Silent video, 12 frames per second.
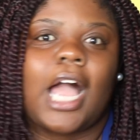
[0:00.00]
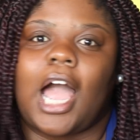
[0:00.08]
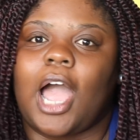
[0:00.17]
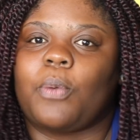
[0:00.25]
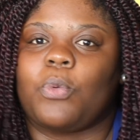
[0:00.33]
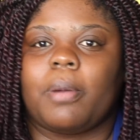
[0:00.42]

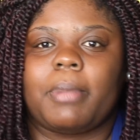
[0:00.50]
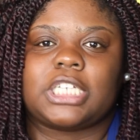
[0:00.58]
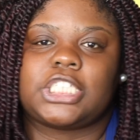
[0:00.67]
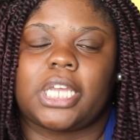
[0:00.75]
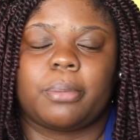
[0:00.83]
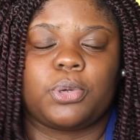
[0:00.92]
I want my
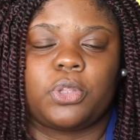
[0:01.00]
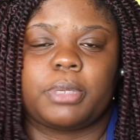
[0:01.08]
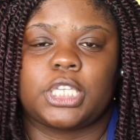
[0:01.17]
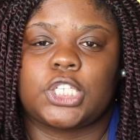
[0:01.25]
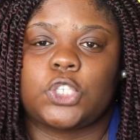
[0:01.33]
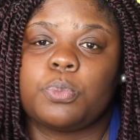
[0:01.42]
shampoo to
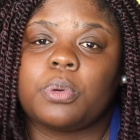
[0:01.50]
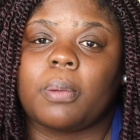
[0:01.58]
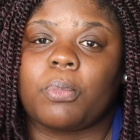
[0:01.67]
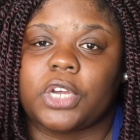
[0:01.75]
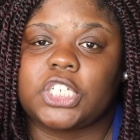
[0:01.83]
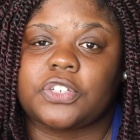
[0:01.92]
be super
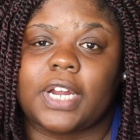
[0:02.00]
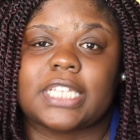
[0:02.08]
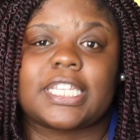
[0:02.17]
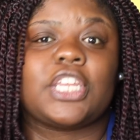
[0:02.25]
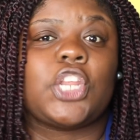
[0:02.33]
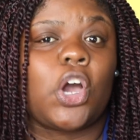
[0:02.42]

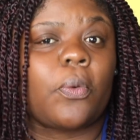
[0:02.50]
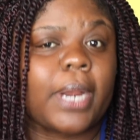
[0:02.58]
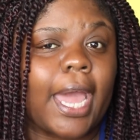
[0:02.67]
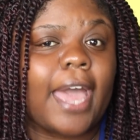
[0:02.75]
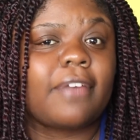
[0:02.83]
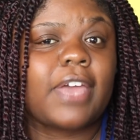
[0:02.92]
moisturizing. No, when
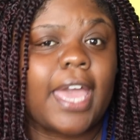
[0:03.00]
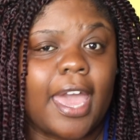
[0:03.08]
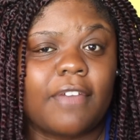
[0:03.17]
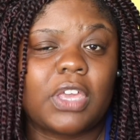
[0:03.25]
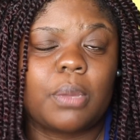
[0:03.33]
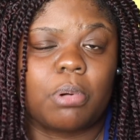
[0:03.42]
I have
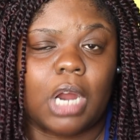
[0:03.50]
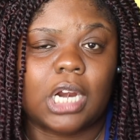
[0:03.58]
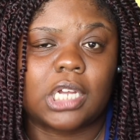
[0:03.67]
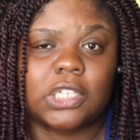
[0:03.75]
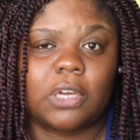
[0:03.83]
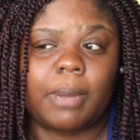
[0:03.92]
heavy
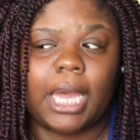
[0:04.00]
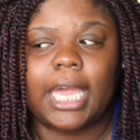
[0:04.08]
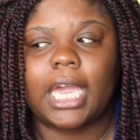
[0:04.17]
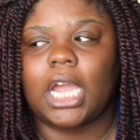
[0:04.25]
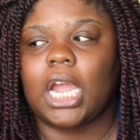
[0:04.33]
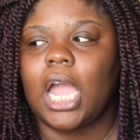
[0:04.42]
product on my
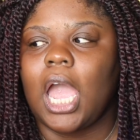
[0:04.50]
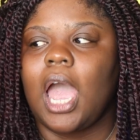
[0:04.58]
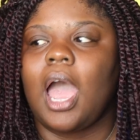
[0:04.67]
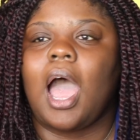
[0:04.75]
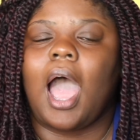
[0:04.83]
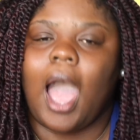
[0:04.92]
hair,
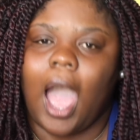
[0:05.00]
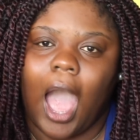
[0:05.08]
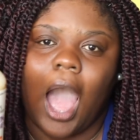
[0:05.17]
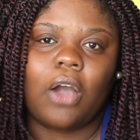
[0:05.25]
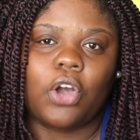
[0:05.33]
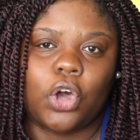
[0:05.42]

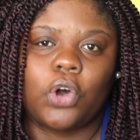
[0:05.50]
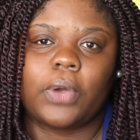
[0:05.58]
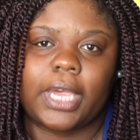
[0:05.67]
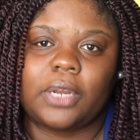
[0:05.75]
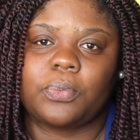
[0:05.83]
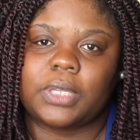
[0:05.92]
I'll go
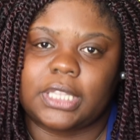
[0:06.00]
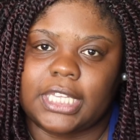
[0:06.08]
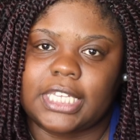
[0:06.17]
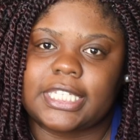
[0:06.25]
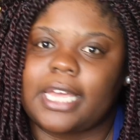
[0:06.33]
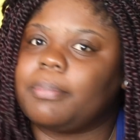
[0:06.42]
in with
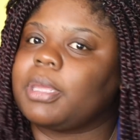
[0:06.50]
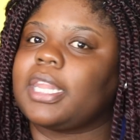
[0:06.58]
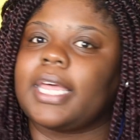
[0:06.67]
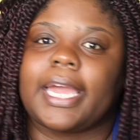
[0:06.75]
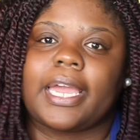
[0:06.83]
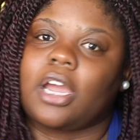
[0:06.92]
this and be
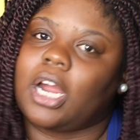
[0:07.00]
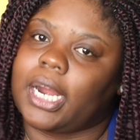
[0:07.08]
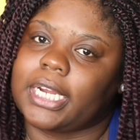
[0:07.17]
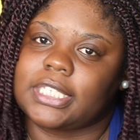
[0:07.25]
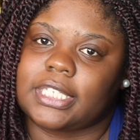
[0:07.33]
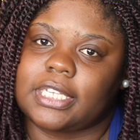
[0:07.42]
like, all
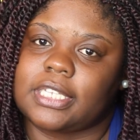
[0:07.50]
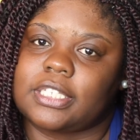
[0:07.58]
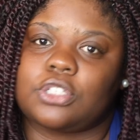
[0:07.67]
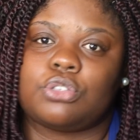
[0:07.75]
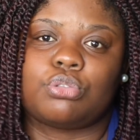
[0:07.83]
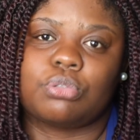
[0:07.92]
right, sis,
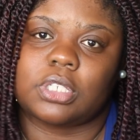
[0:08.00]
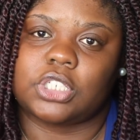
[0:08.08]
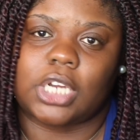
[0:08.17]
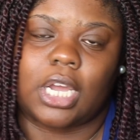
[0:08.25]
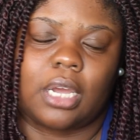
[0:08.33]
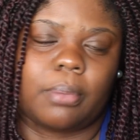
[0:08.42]
do the
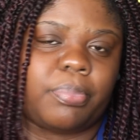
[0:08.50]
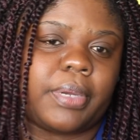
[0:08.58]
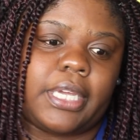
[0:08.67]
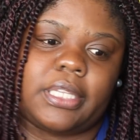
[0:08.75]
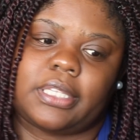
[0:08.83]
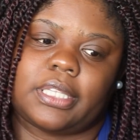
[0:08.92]
job.
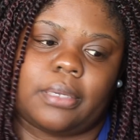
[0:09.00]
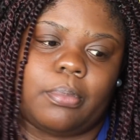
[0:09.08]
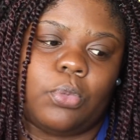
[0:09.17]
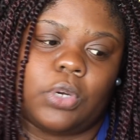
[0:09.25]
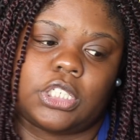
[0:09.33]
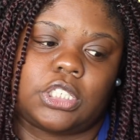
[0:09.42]
But
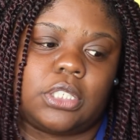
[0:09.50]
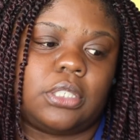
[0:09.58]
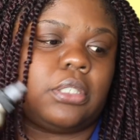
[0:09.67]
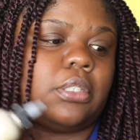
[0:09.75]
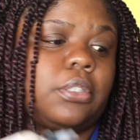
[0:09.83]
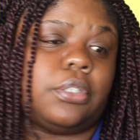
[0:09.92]

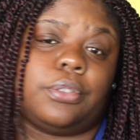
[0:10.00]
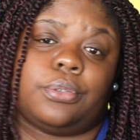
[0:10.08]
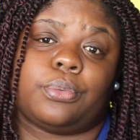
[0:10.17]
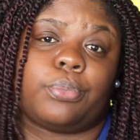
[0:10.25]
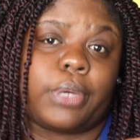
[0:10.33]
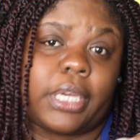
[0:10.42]
moisture
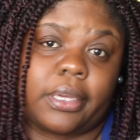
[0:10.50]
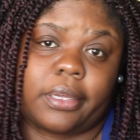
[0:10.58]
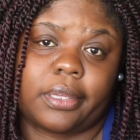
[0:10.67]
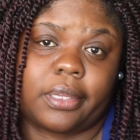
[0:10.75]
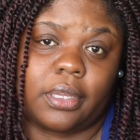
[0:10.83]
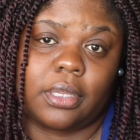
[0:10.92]
grew way.